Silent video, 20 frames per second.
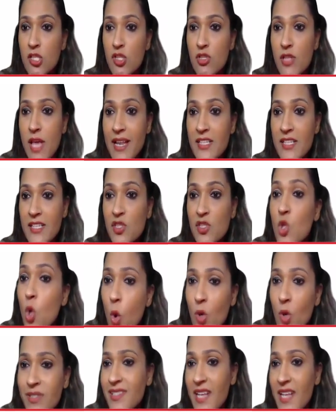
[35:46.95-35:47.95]
So there is
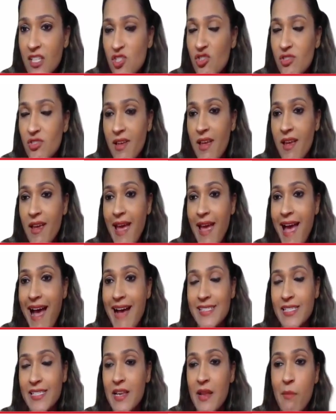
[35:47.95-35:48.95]
no such thing
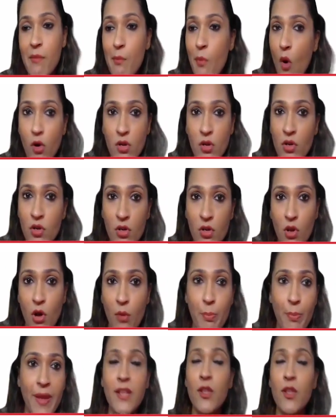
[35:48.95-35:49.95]
as an important
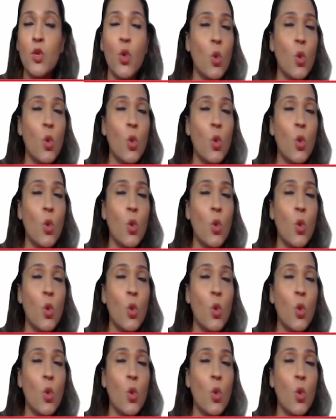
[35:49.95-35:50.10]
topic,